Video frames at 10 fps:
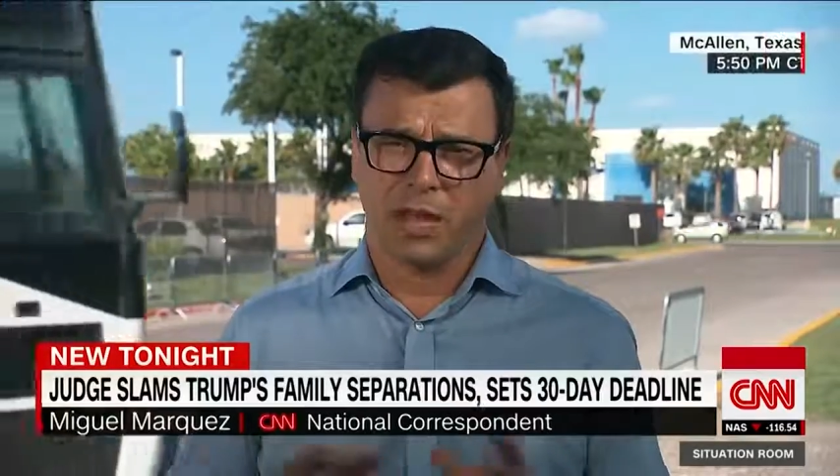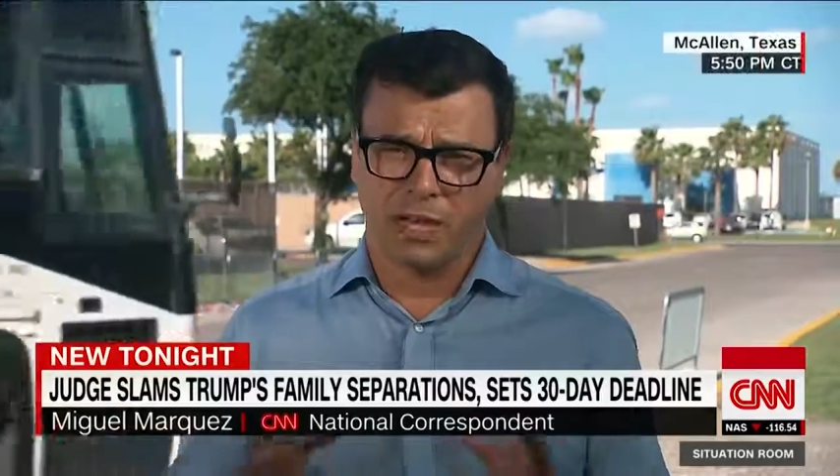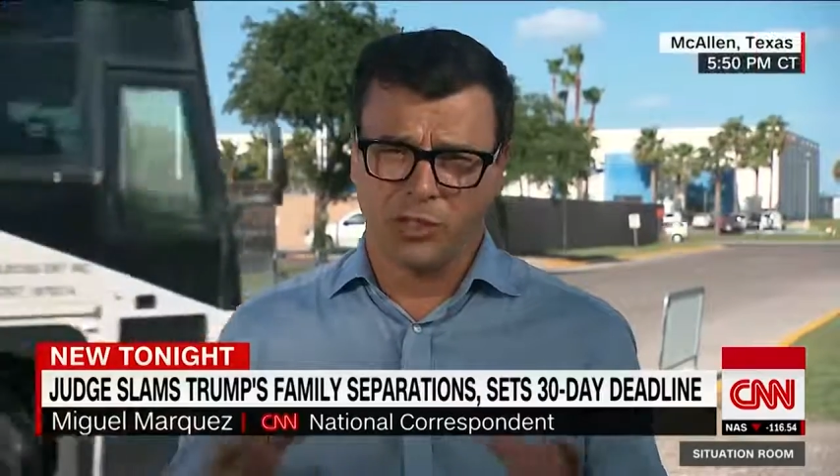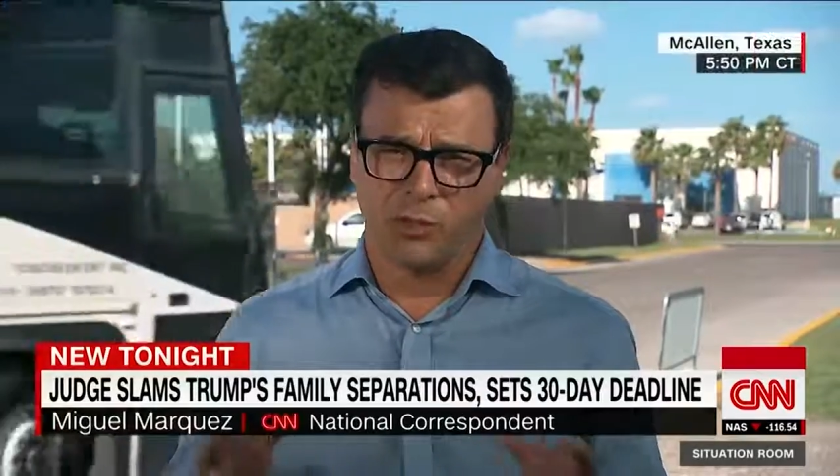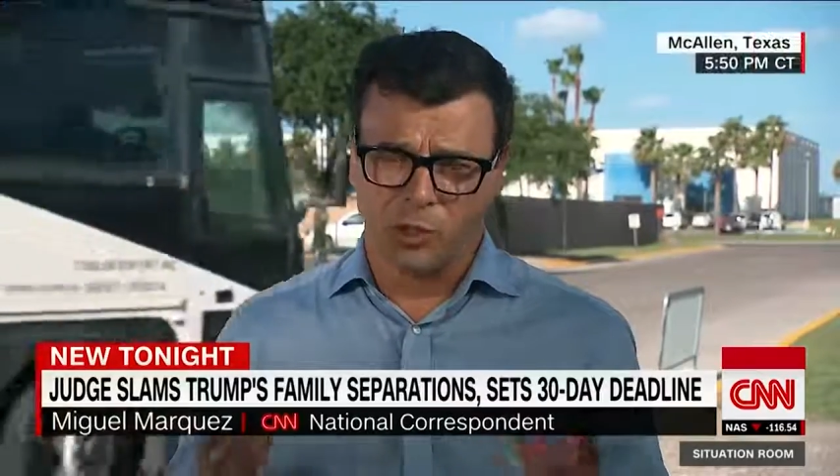that
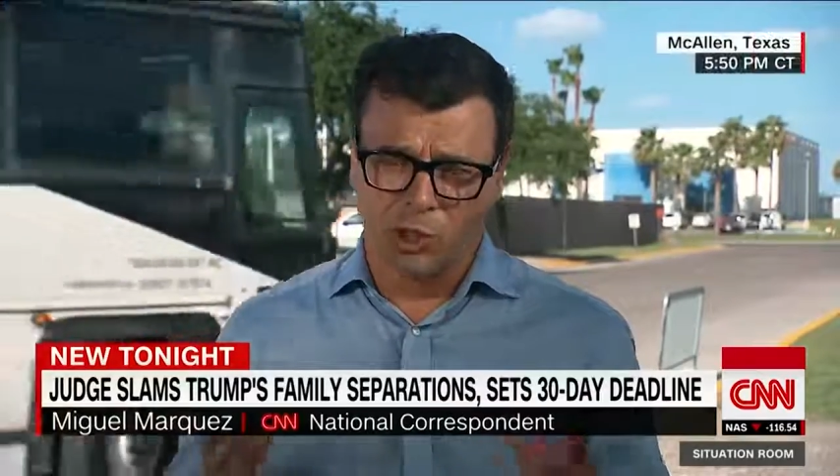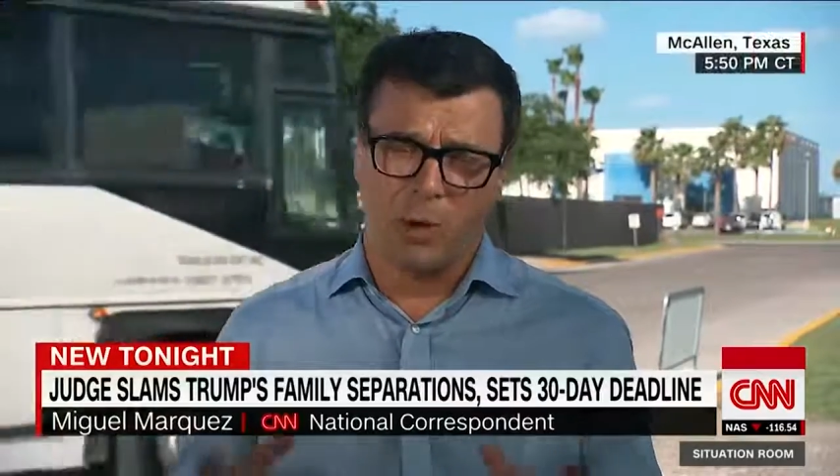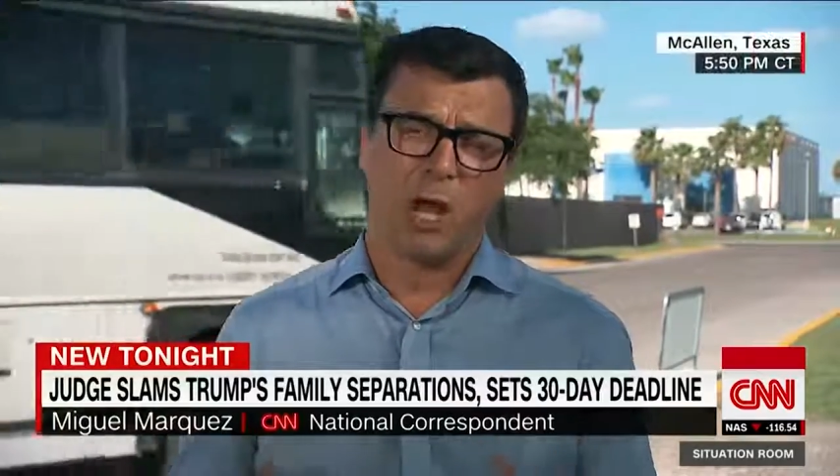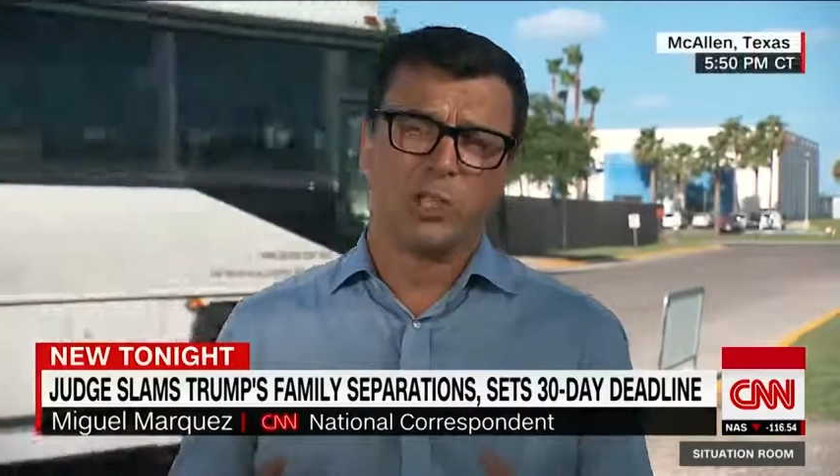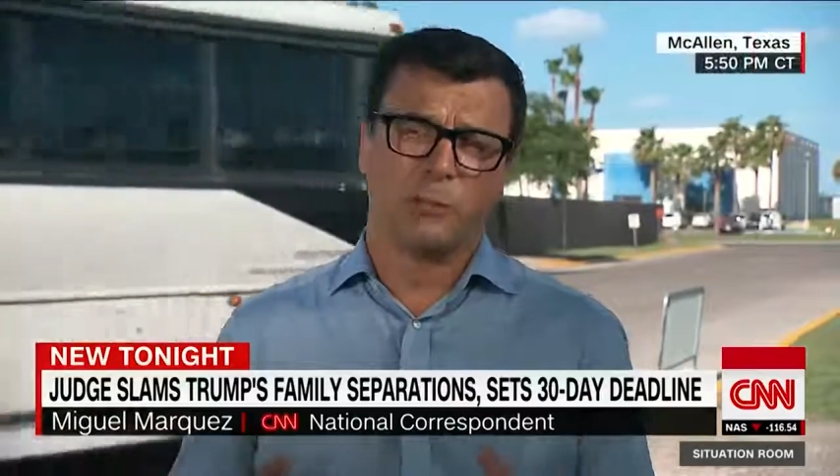is
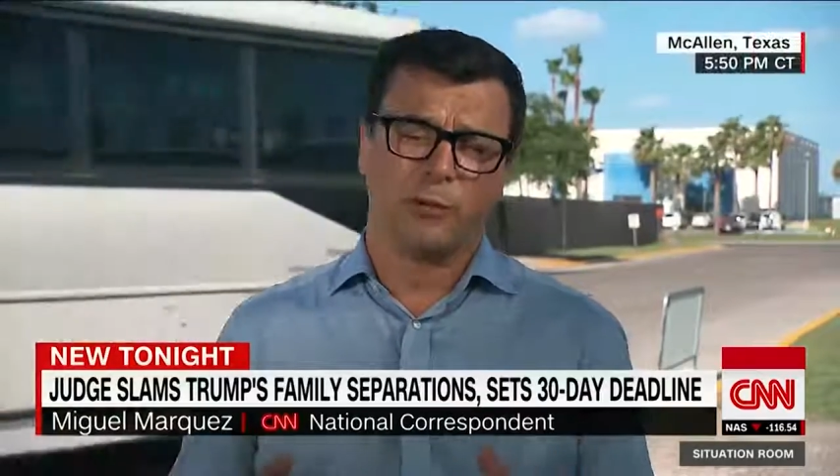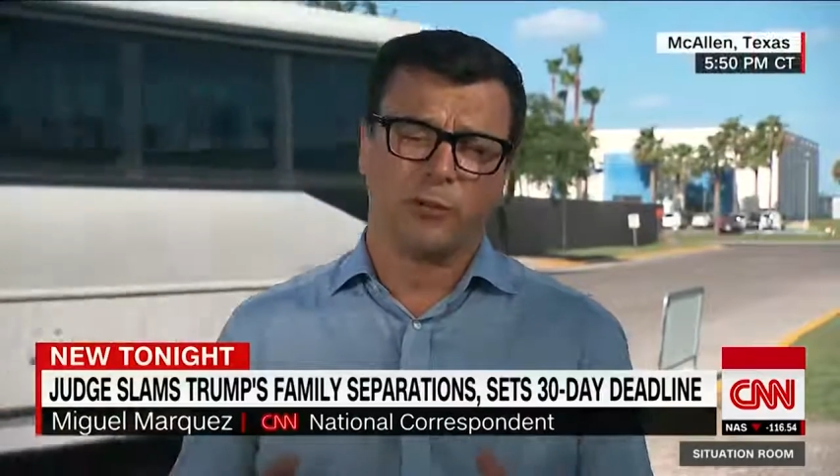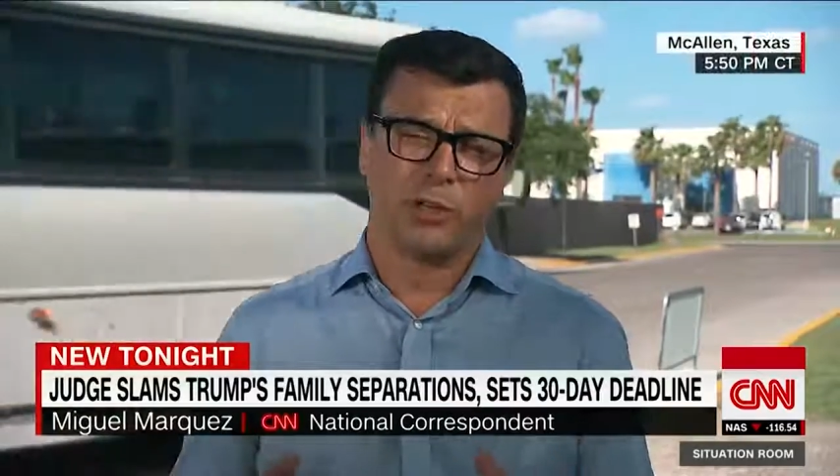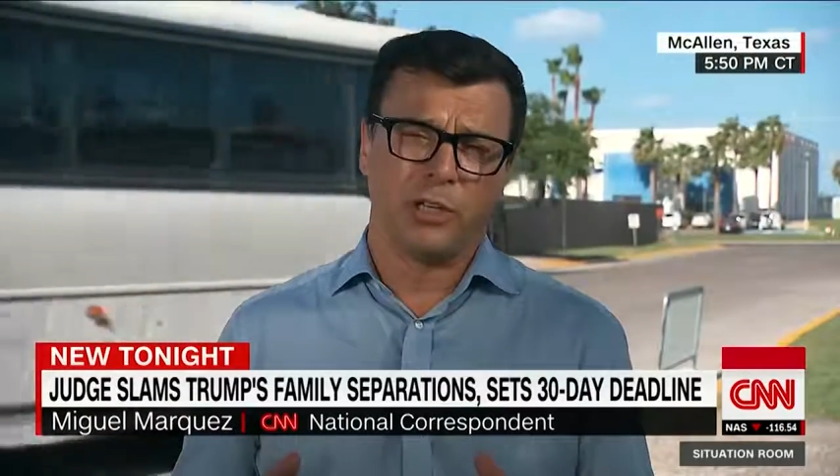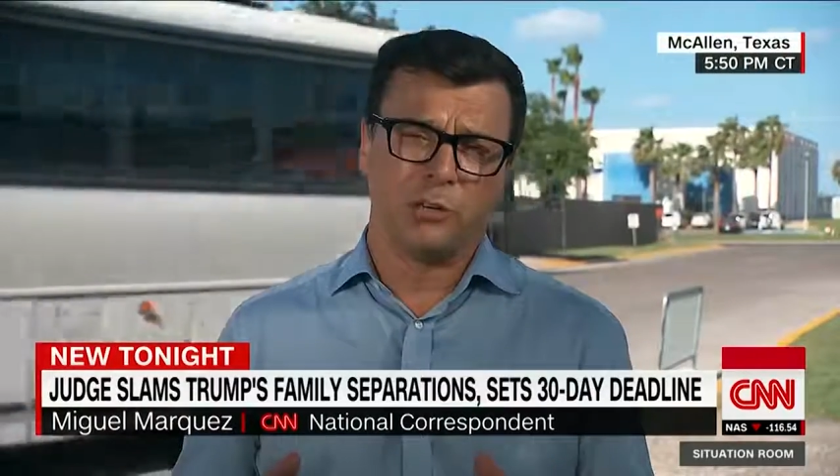responsible
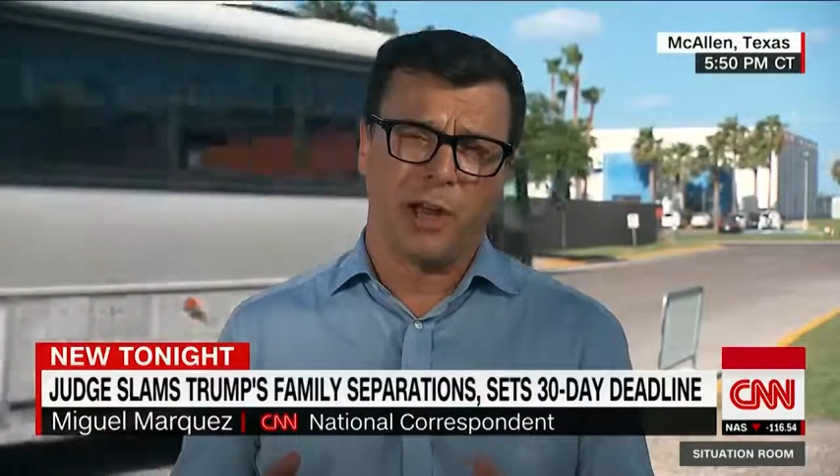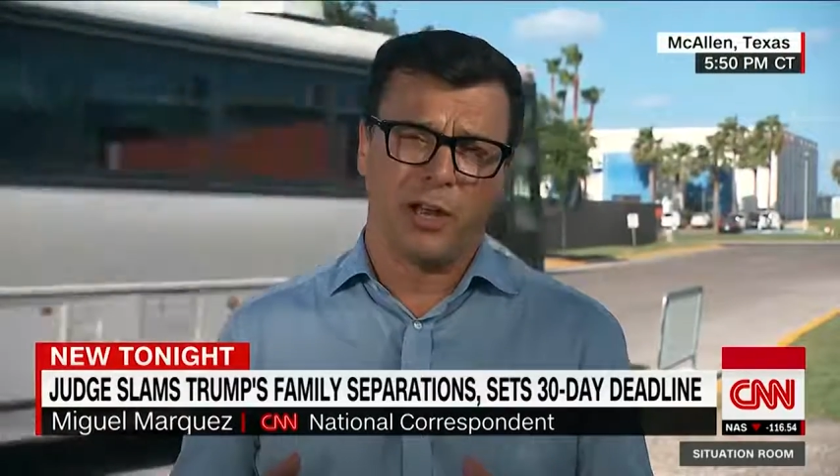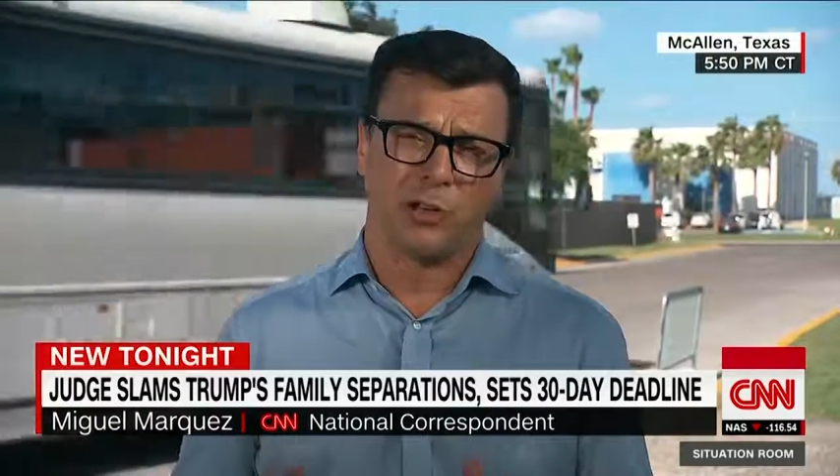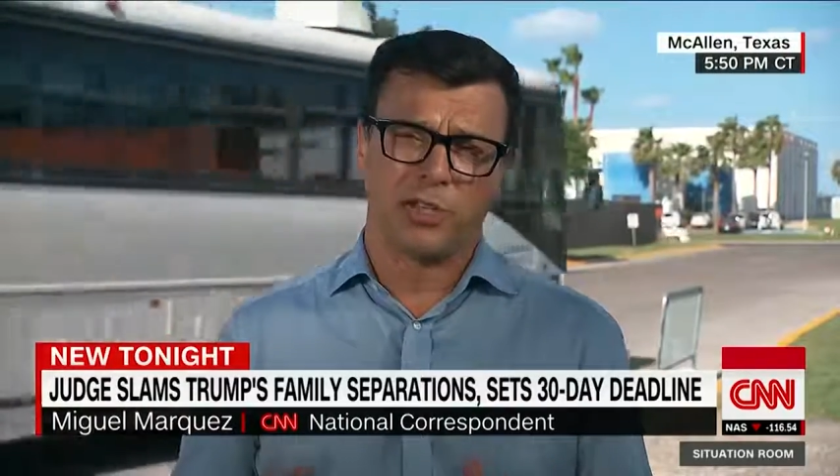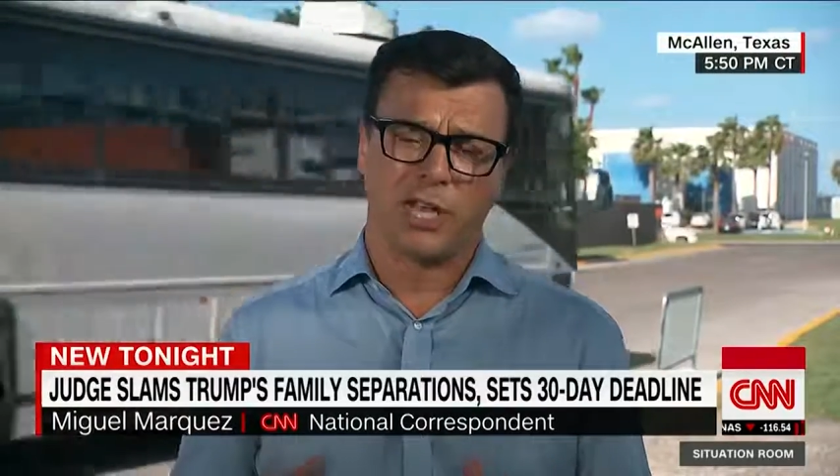for these
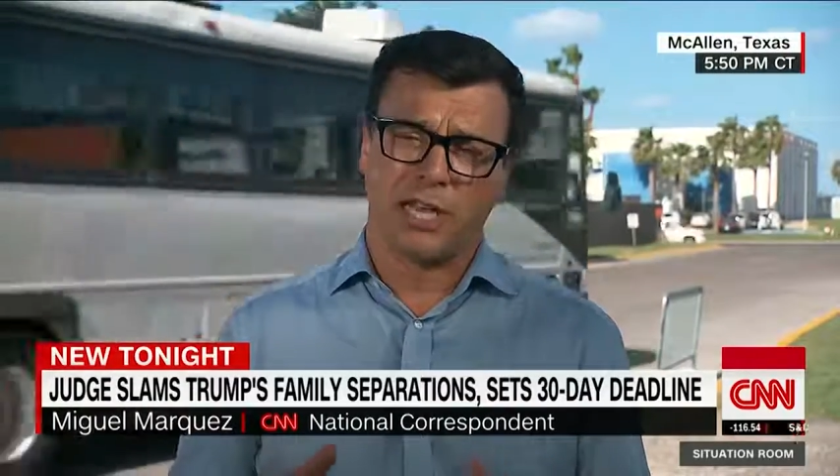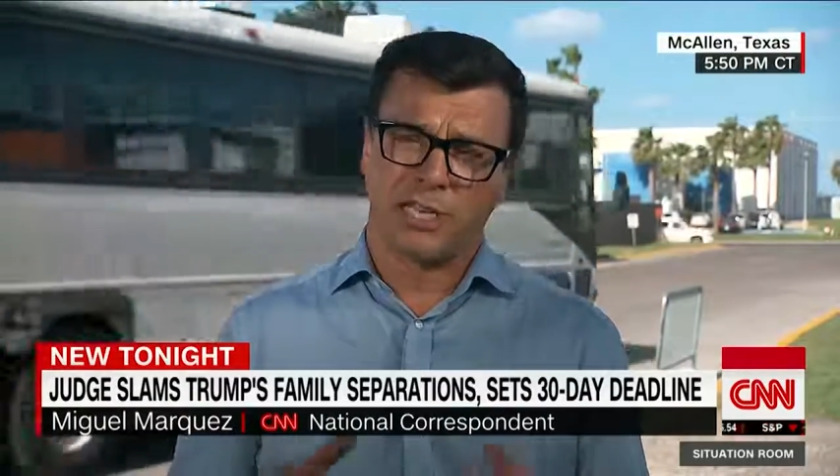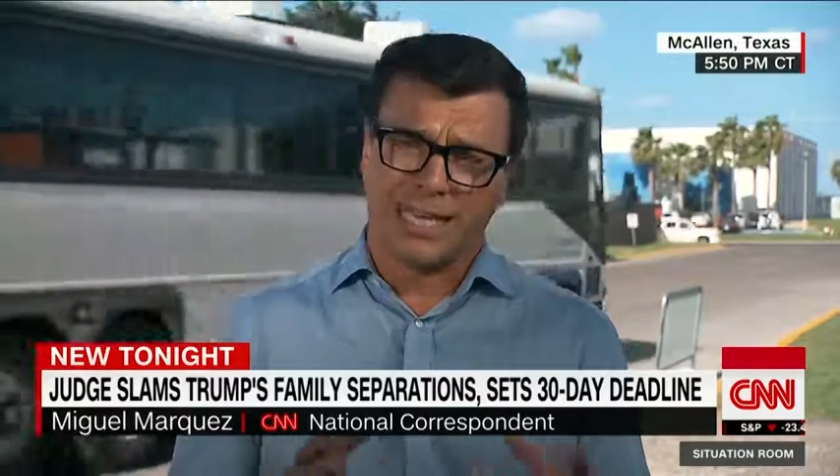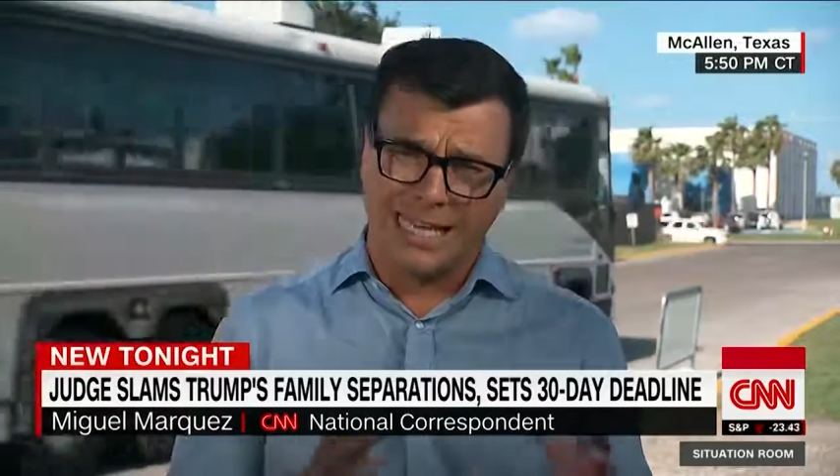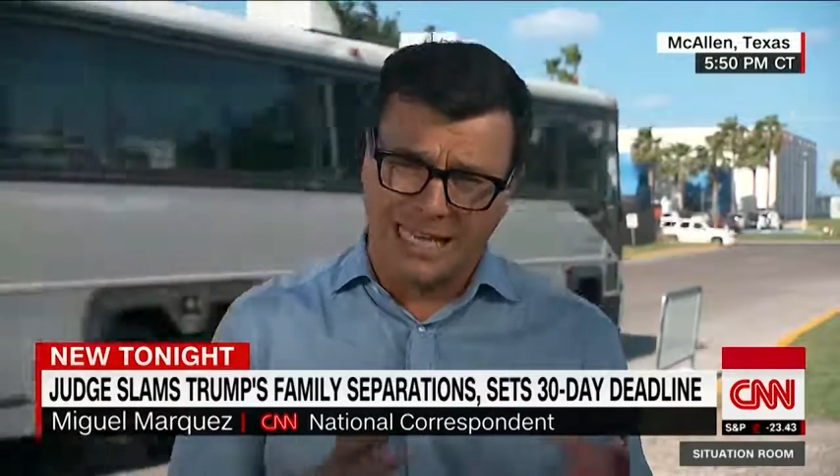minors says
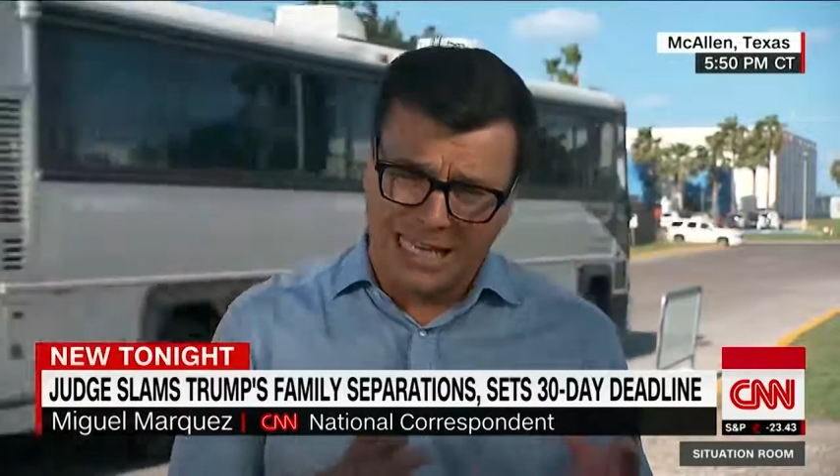that it